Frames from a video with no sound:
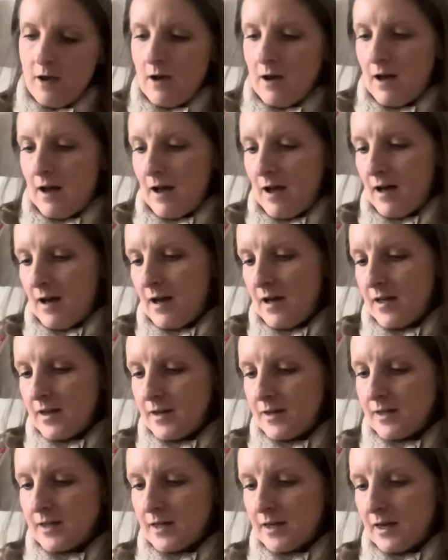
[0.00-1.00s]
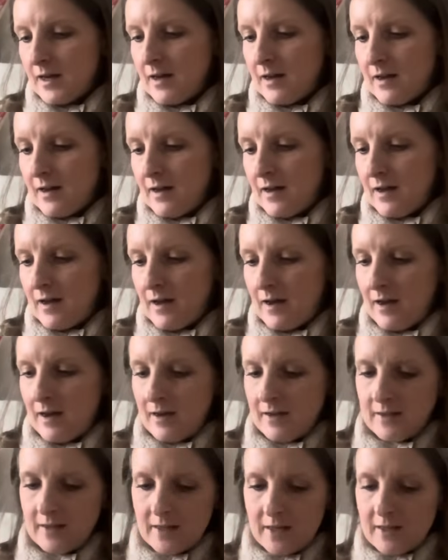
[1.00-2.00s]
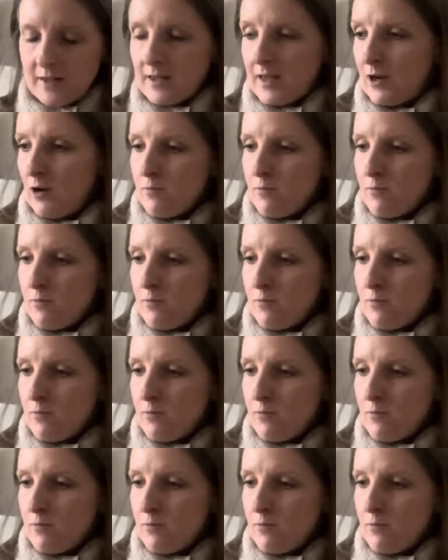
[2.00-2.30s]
and it sits like